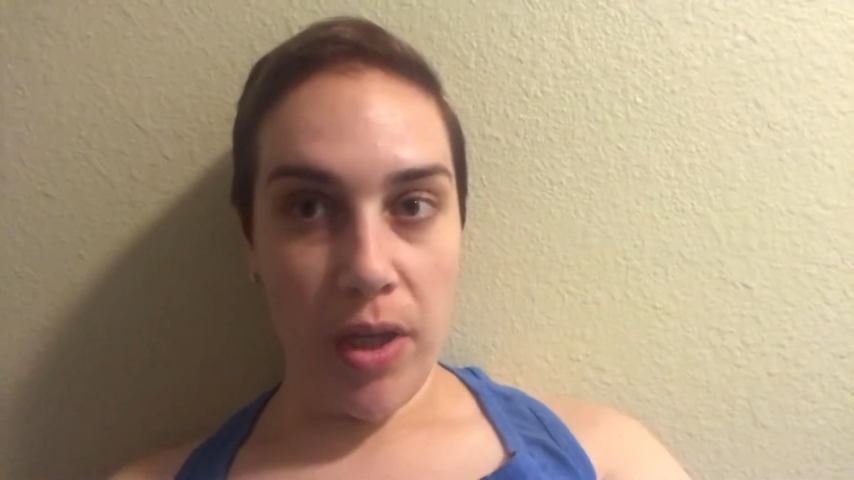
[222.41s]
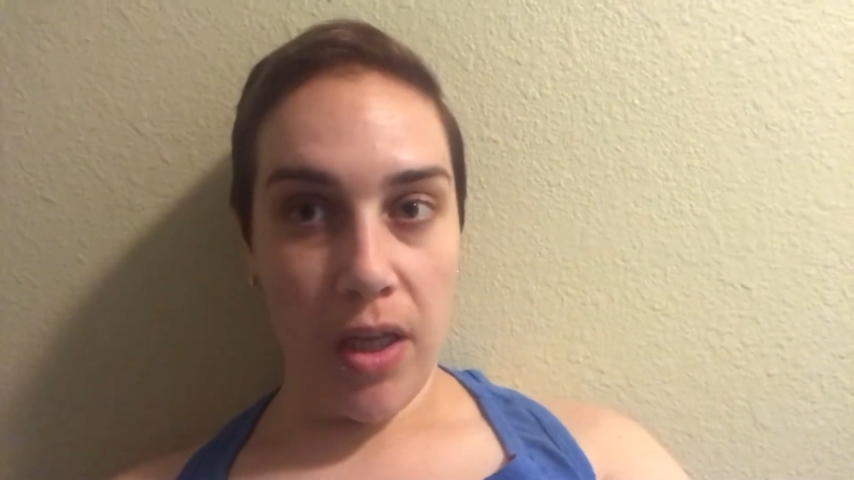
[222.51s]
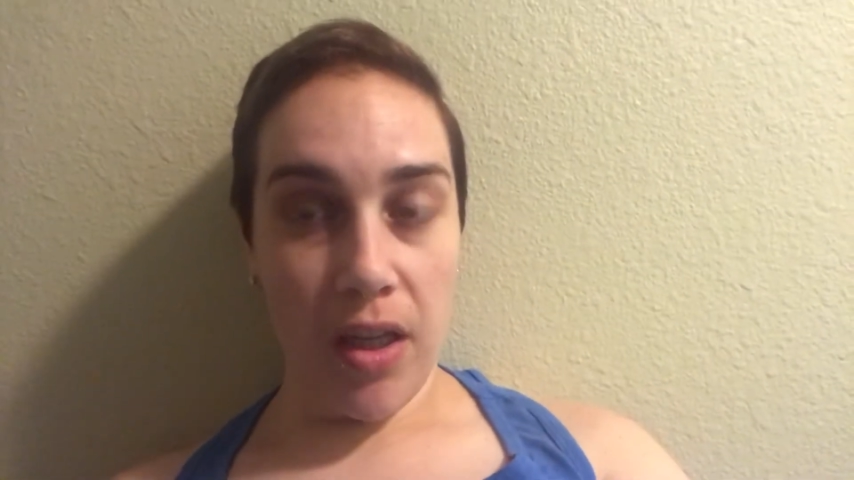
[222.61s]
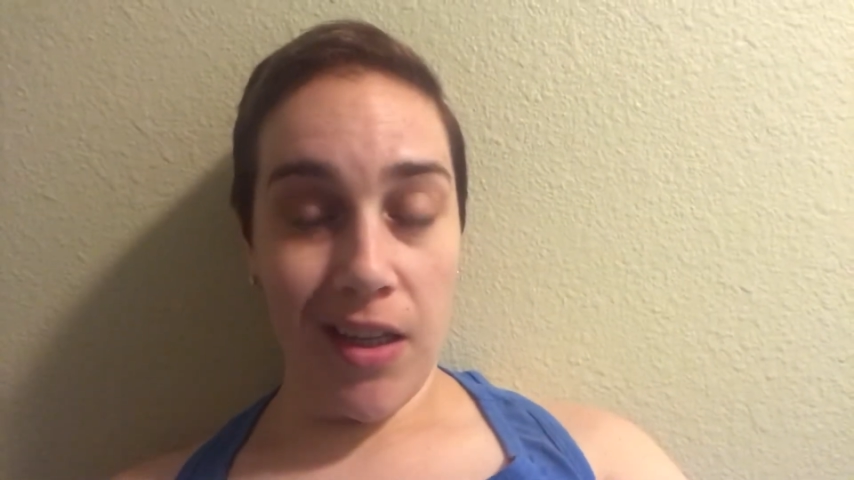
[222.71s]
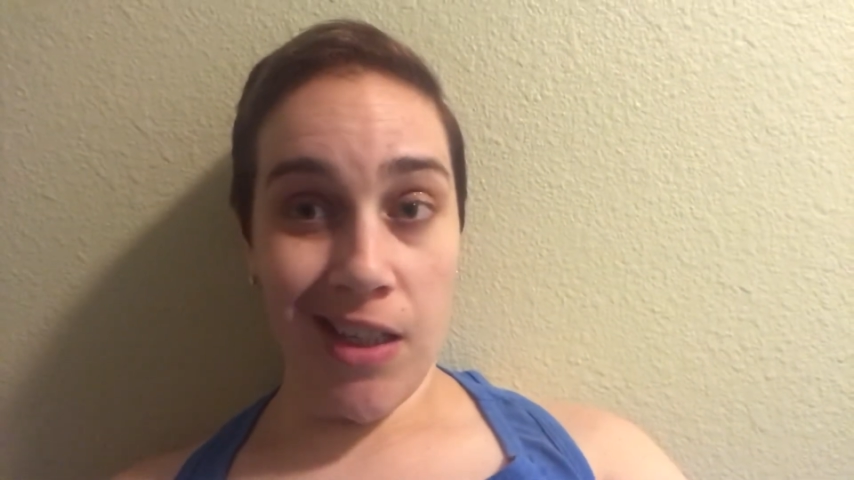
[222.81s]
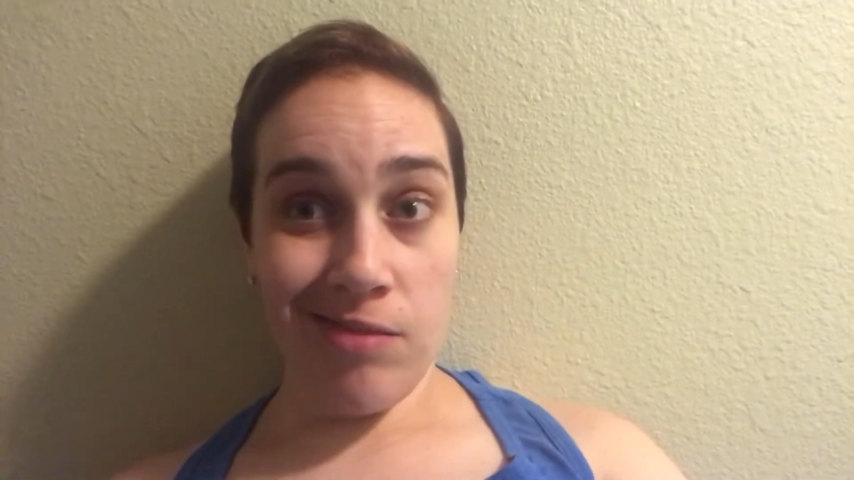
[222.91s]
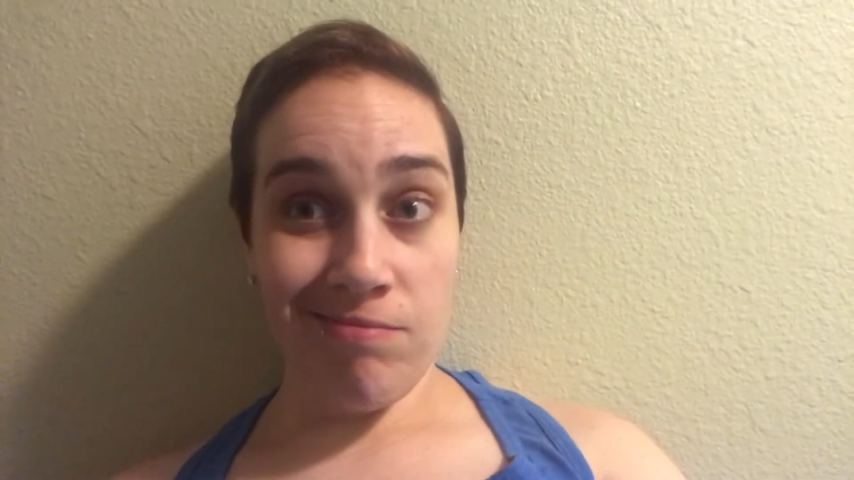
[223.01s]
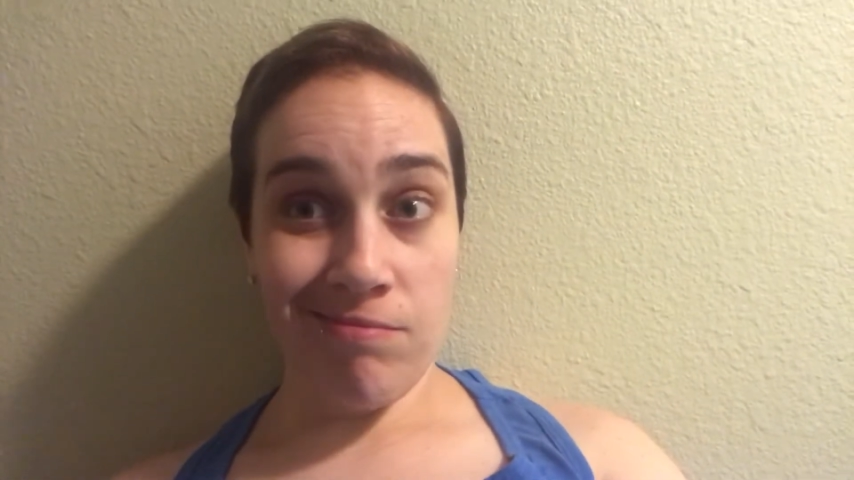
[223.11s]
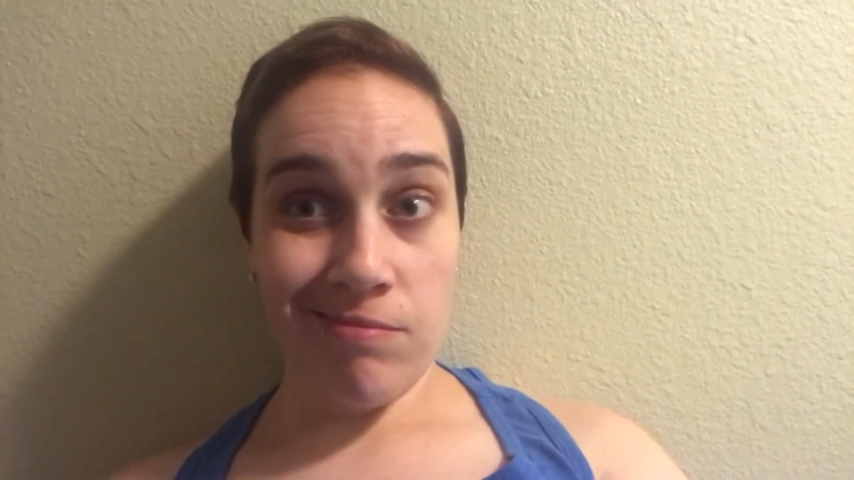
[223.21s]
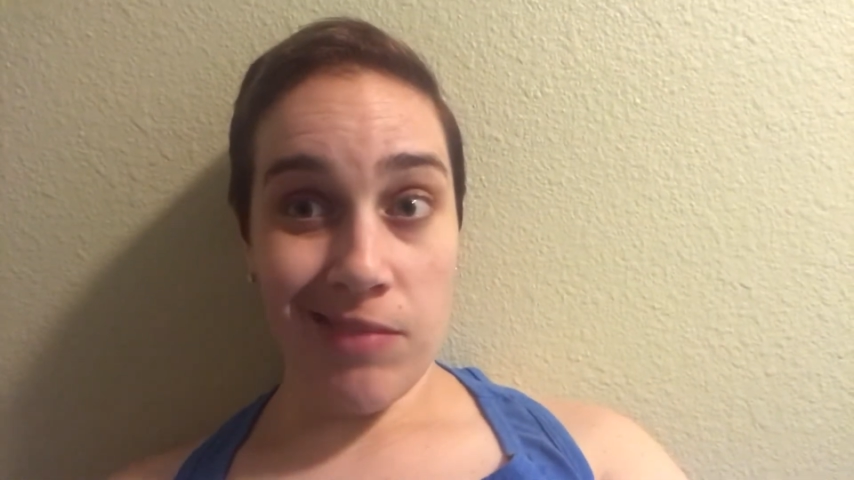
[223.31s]
but,
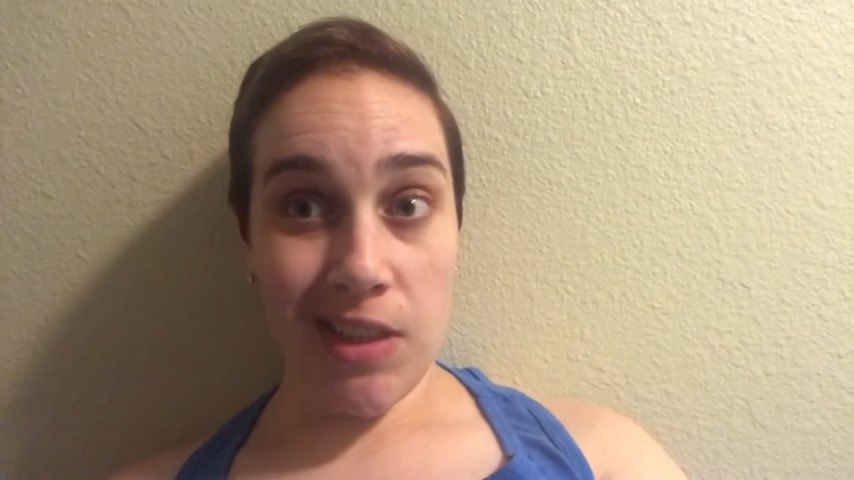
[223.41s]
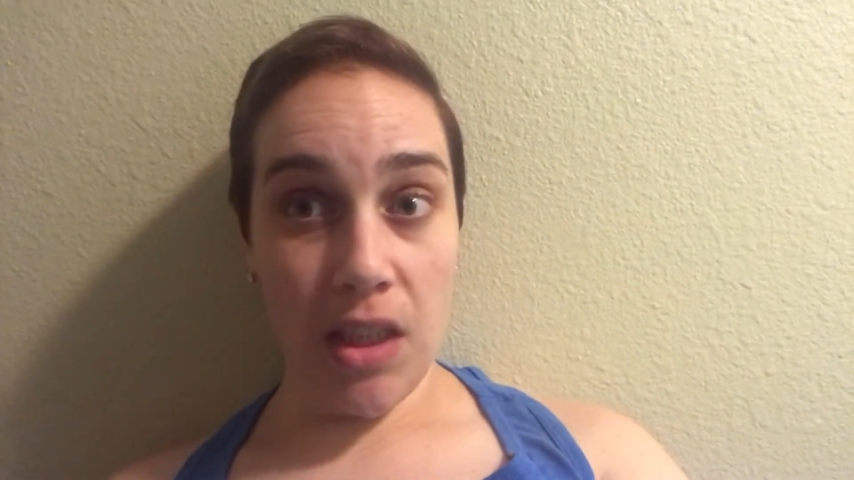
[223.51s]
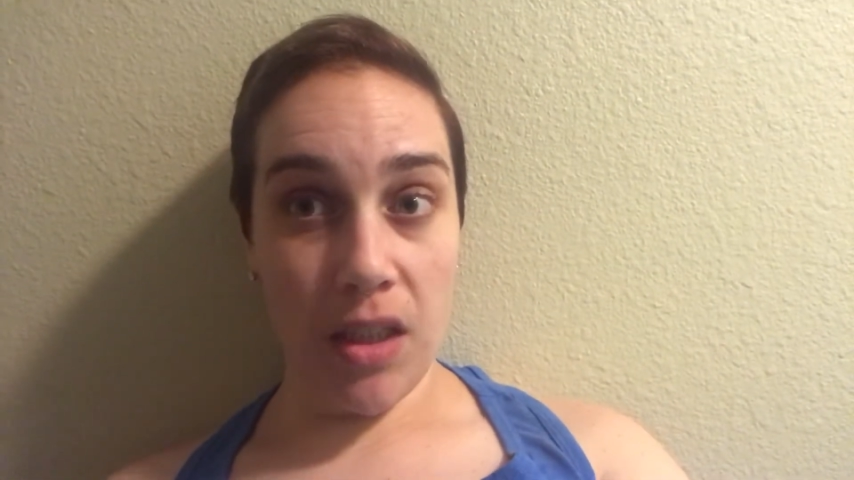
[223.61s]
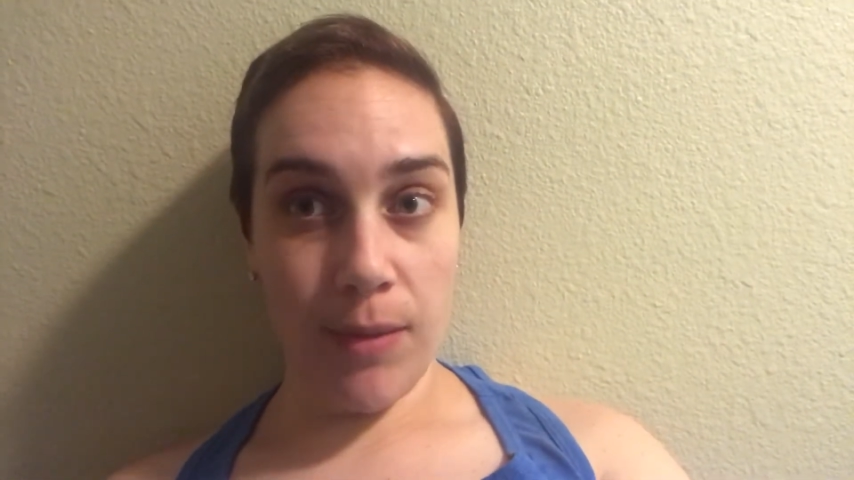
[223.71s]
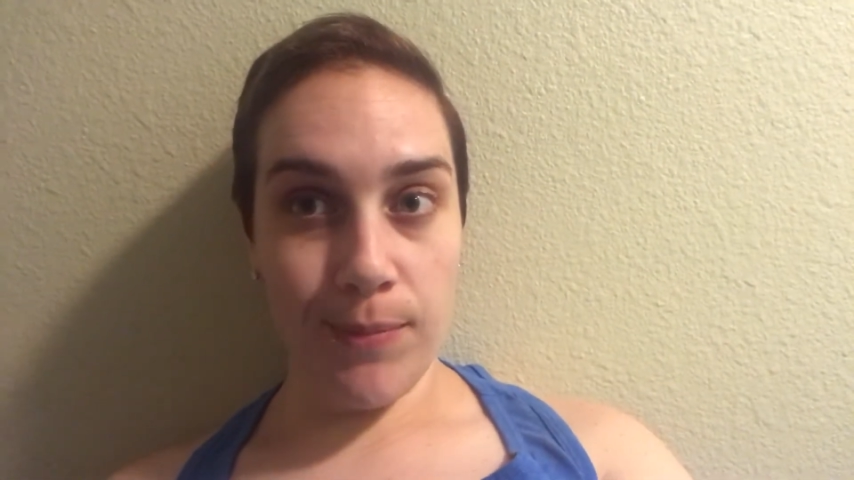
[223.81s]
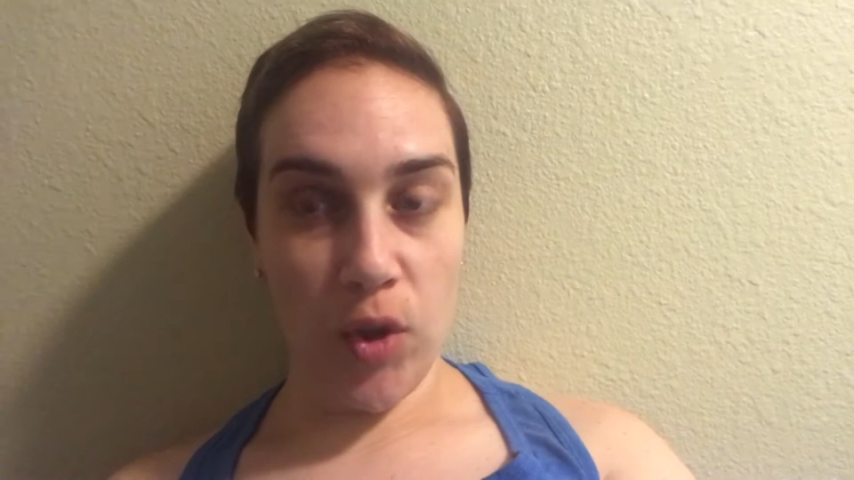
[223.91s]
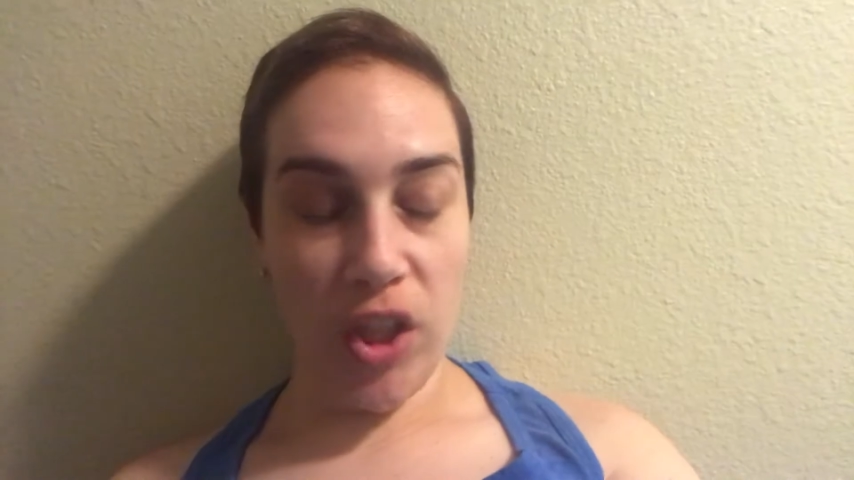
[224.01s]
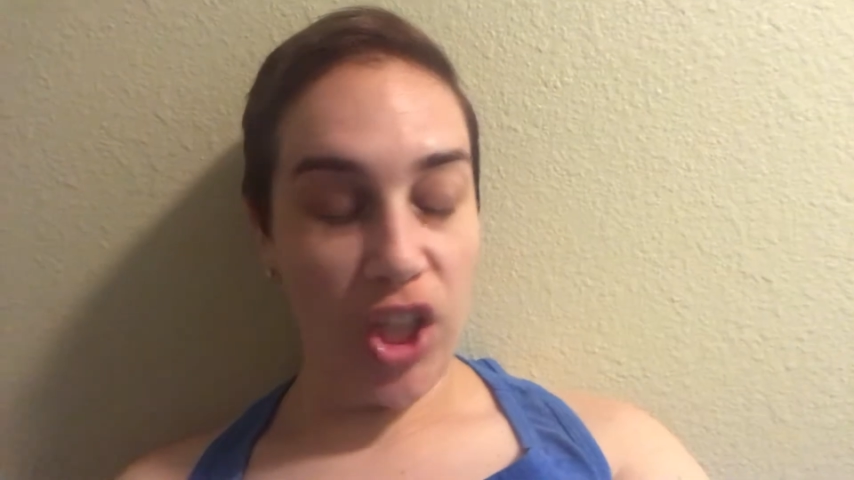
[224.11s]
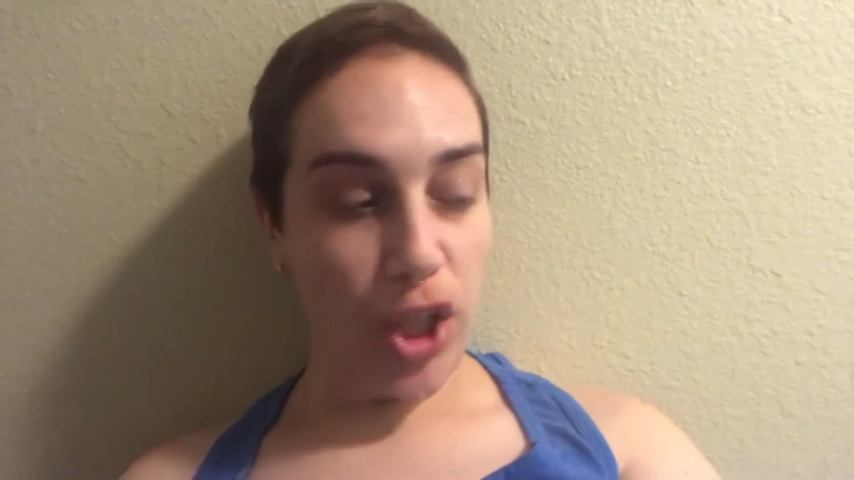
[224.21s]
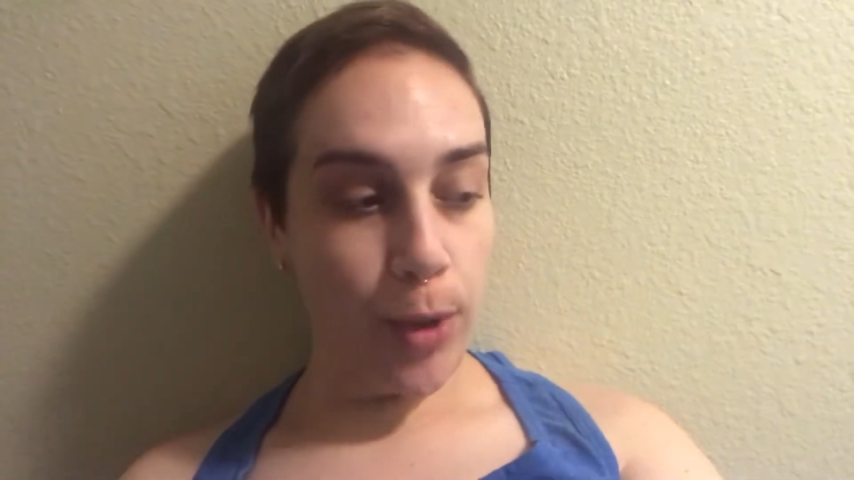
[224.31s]
you know,
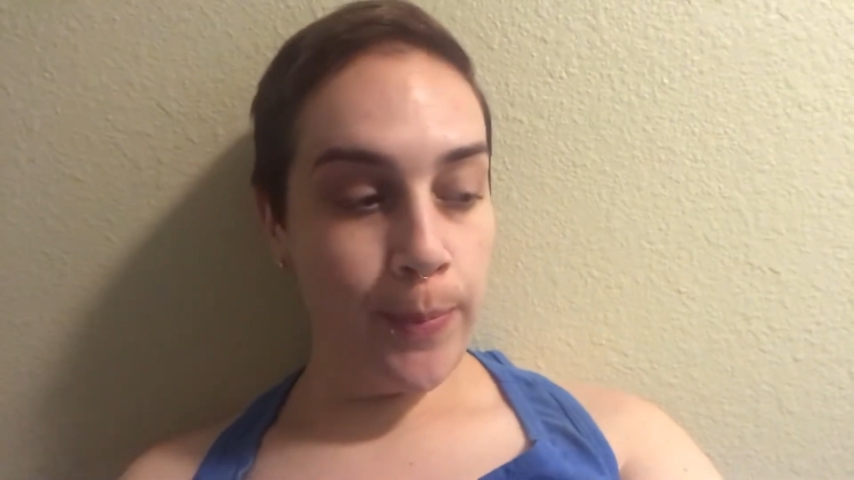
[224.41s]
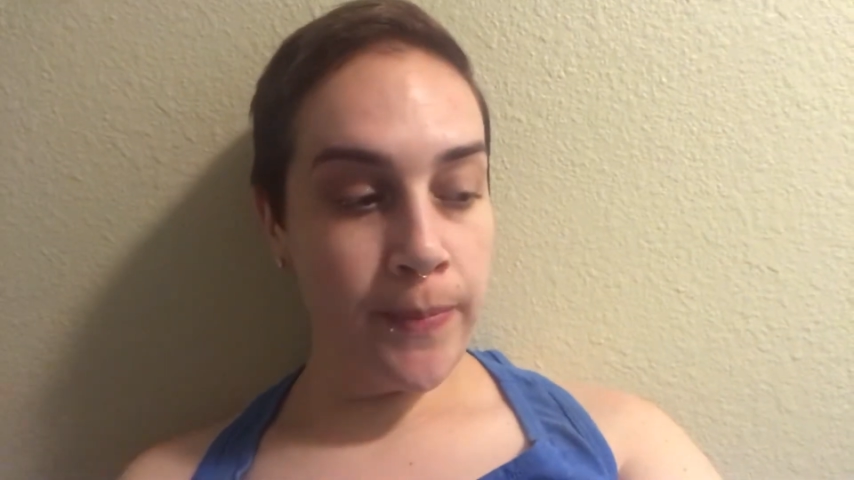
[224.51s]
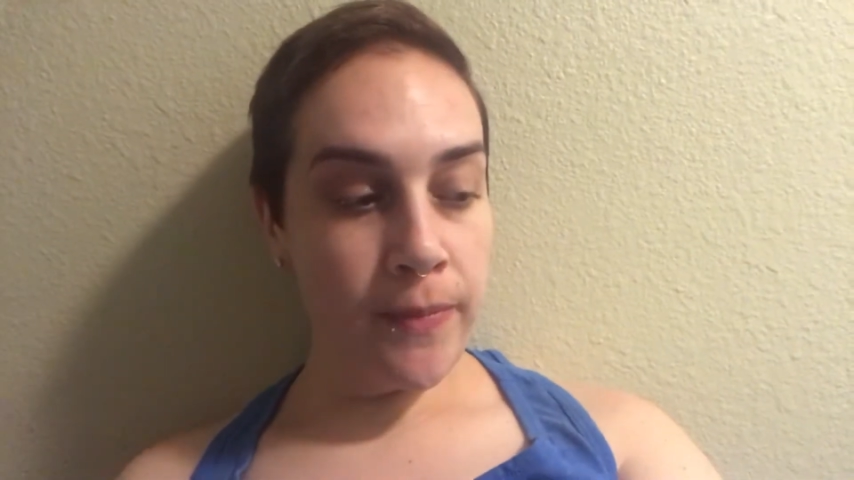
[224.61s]
what are you gonna do?